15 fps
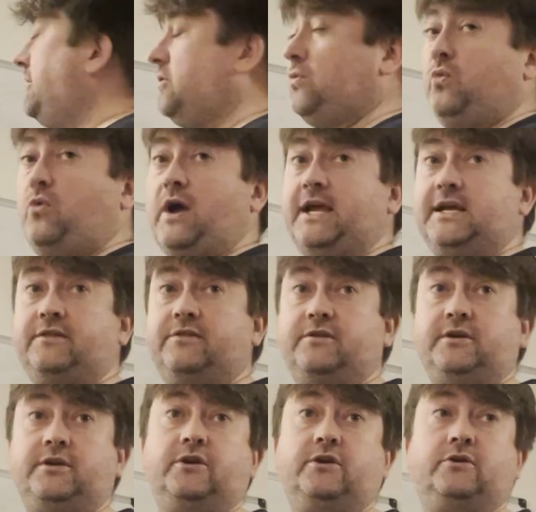or the way
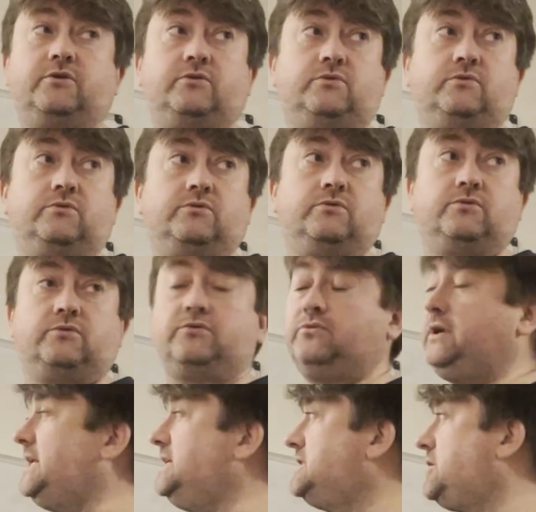that you
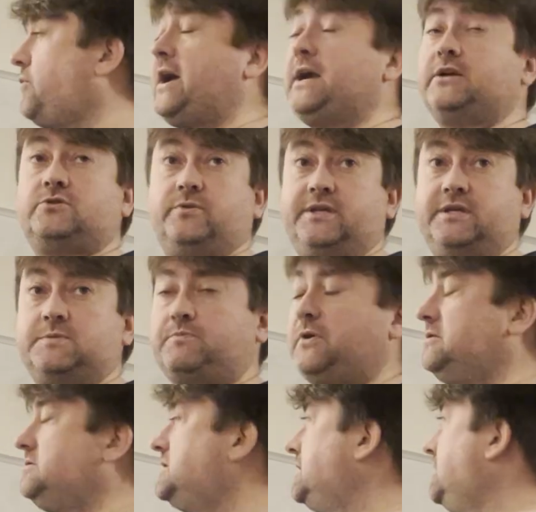interact with this
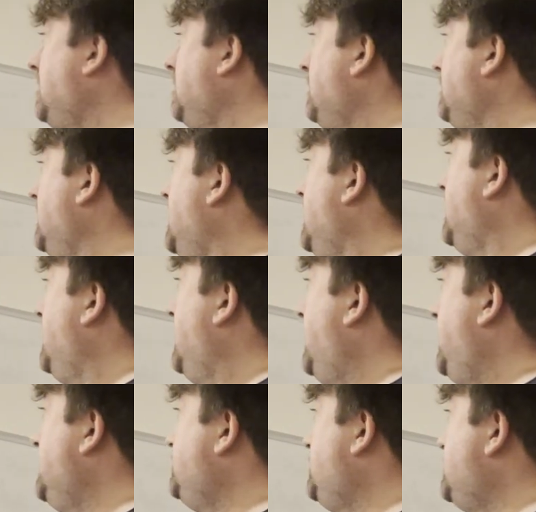protocol,
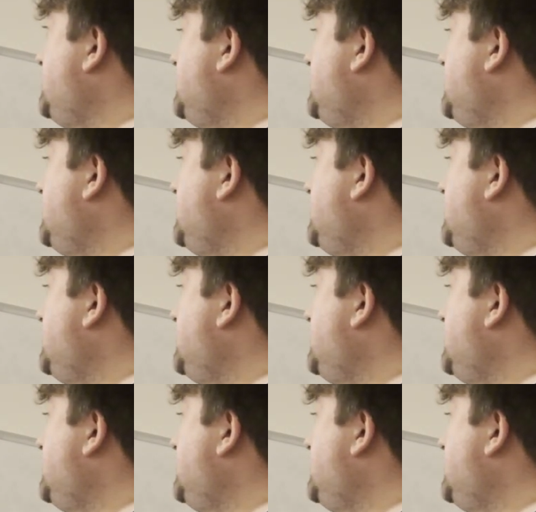is you